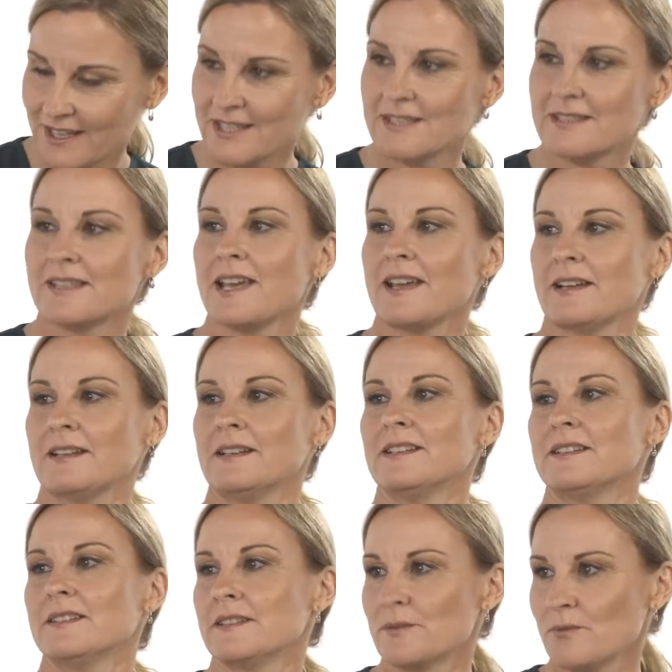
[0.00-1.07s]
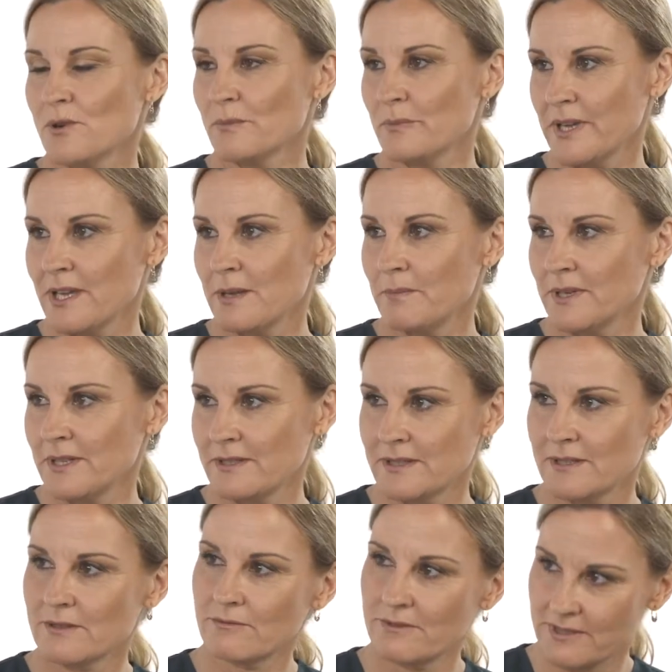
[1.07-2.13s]
exactly is what PEEP is,
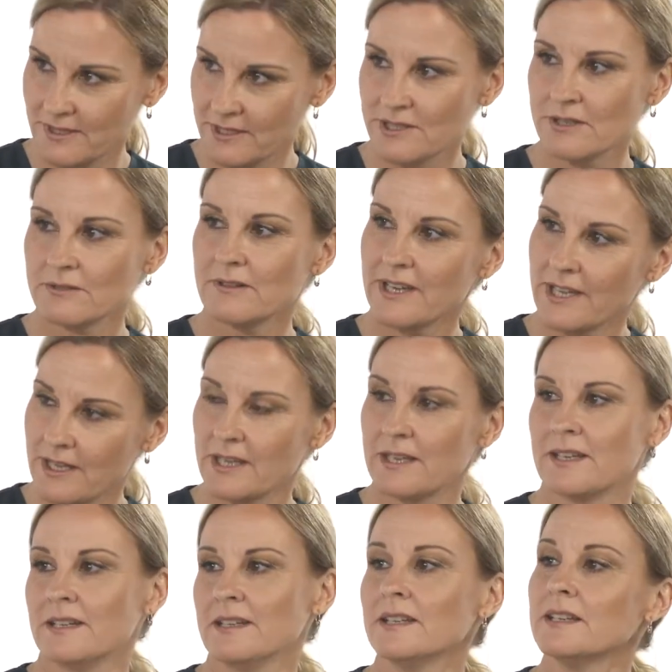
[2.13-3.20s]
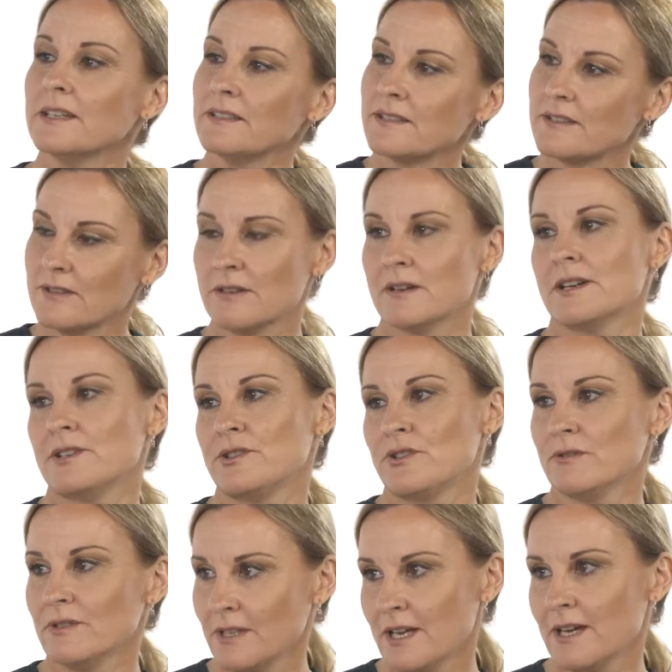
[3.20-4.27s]
the residual air inside
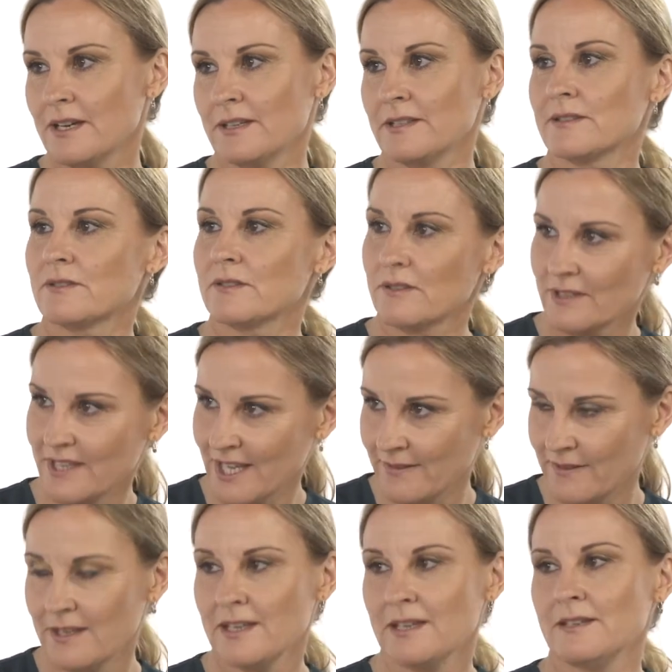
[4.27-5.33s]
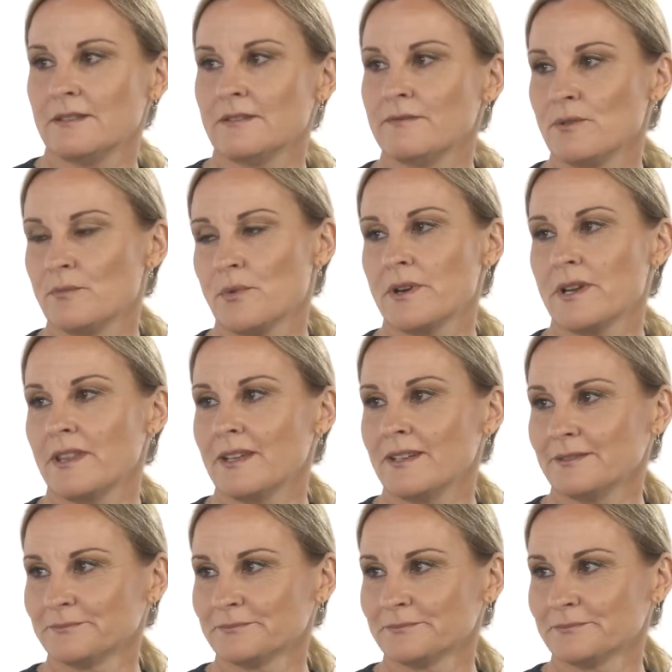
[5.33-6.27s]
your lungs at the end of your breathing.